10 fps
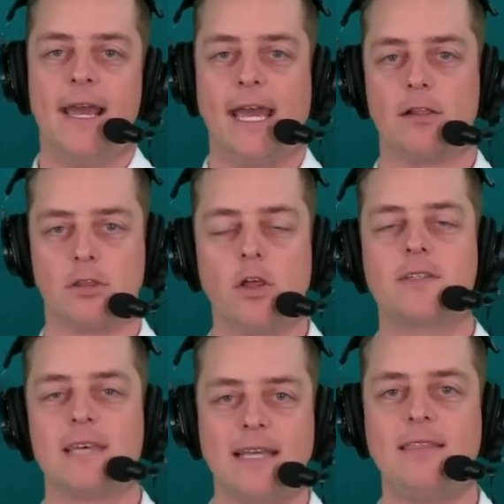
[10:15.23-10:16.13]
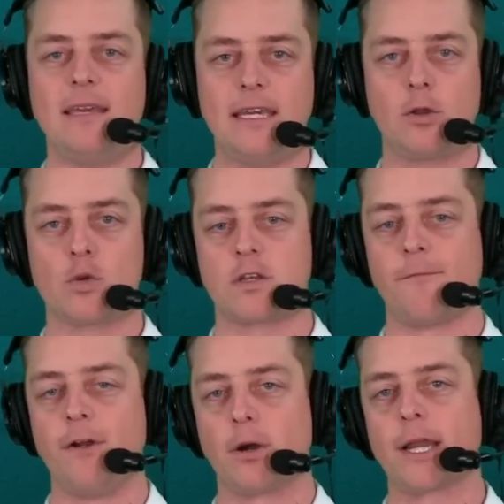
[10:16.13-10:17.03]
it looks like the Eagles are
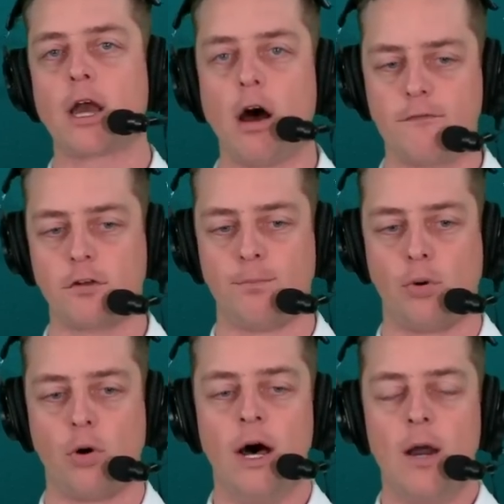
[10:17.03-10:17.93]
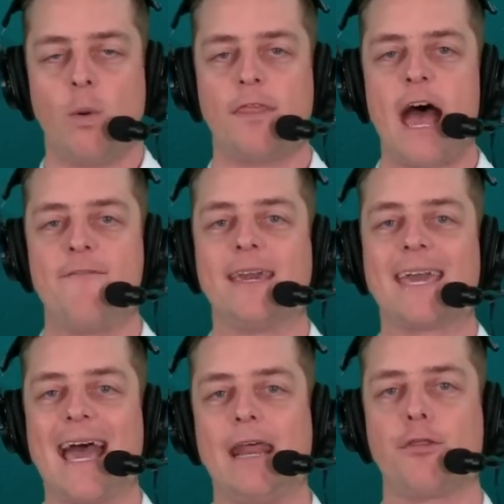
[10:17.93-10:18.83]
very comfortable with having
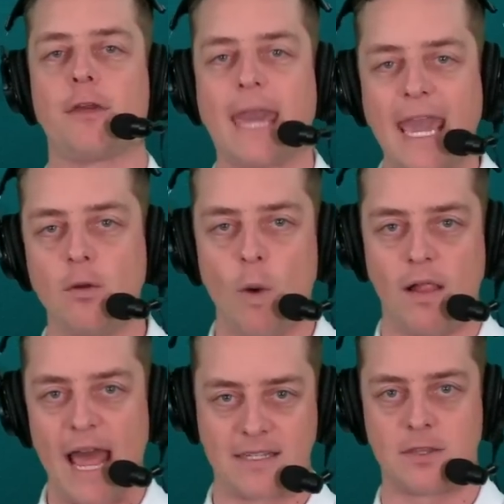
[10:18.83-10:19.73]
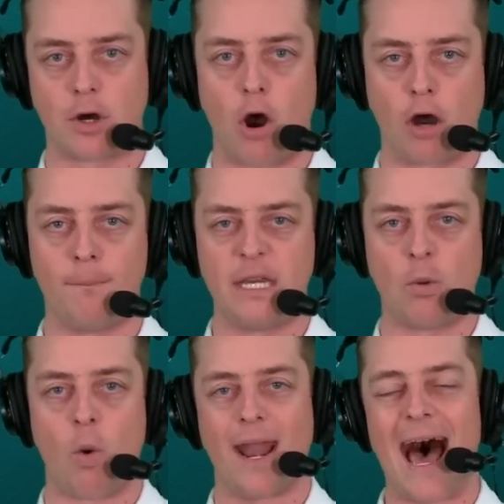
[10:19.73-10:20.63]
Kenneth Gainwell as their
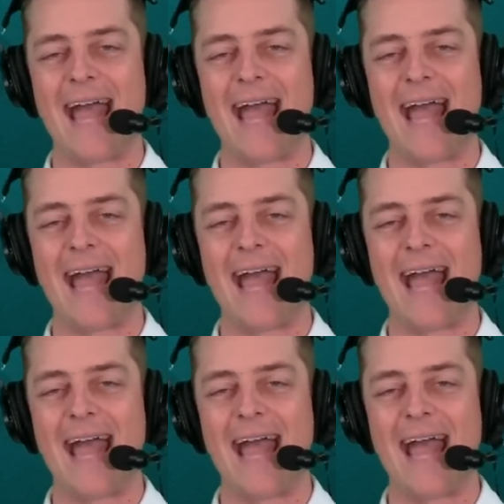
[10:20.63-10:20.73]
RB1. I